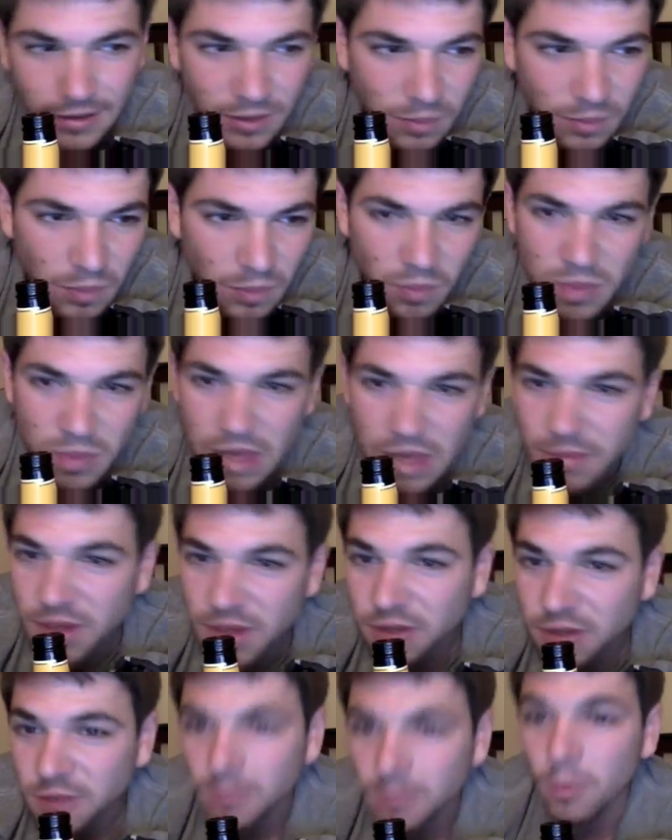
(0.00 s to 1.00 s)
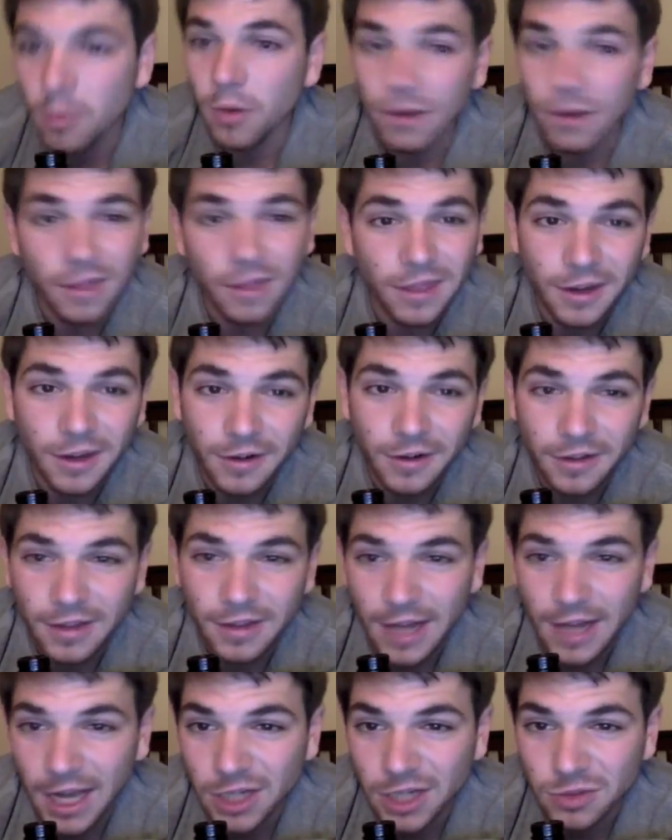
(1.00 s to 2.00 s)
maybe a little bit more in theory
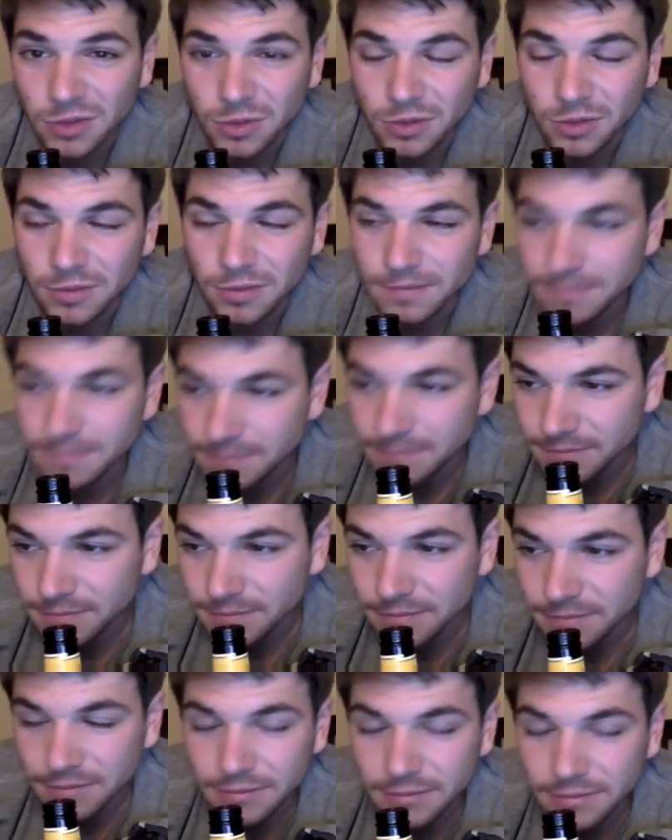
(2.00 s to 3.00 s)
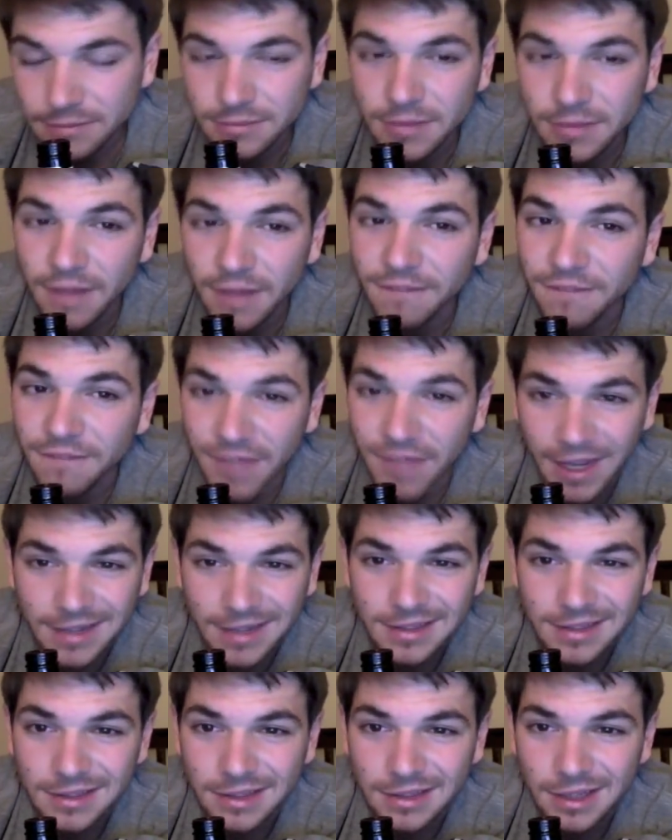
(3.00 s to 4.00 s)
than actual
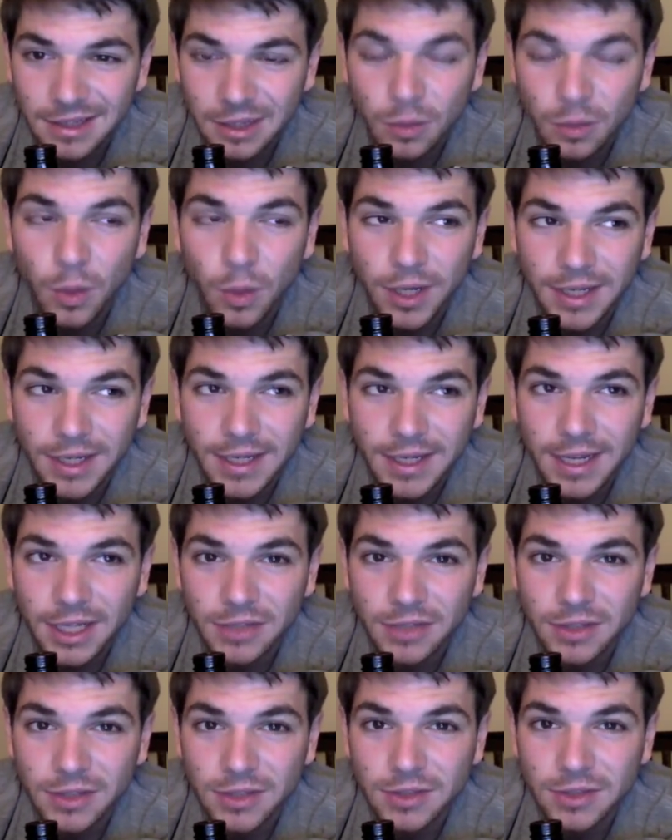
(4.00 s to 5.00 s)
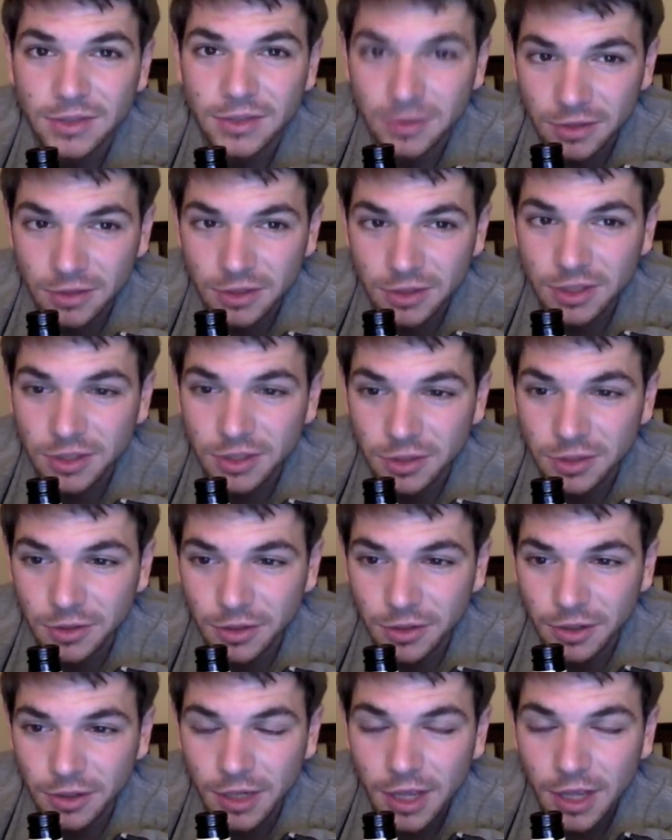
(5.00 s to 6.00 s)
effect and what it can actually search and
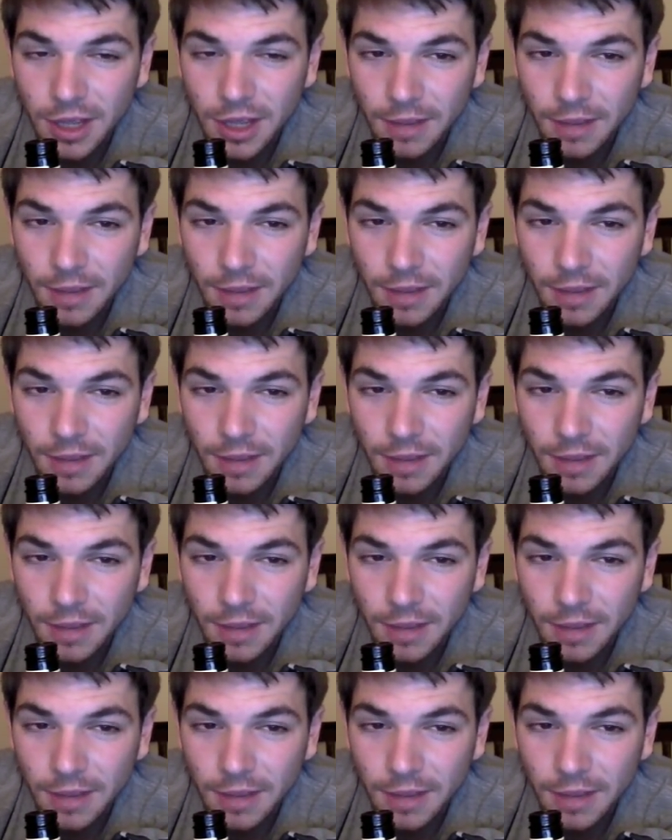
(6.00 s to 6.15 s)
tutor.